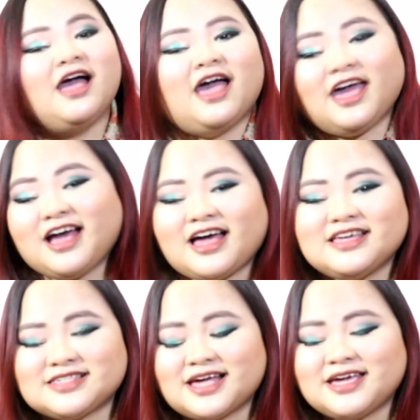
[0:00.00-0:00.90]
Hey
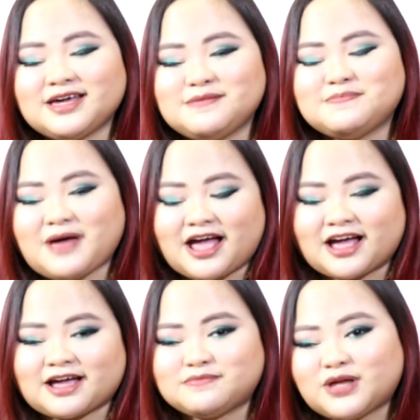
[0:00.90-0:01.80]
guys, I am
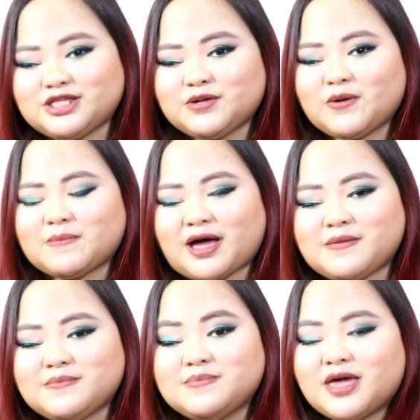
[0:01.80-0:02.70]
back. I'm done doing
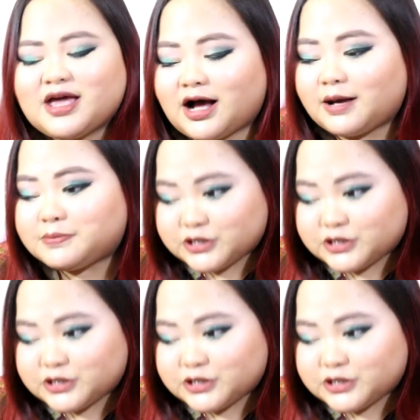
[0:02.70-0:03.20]
my makeup.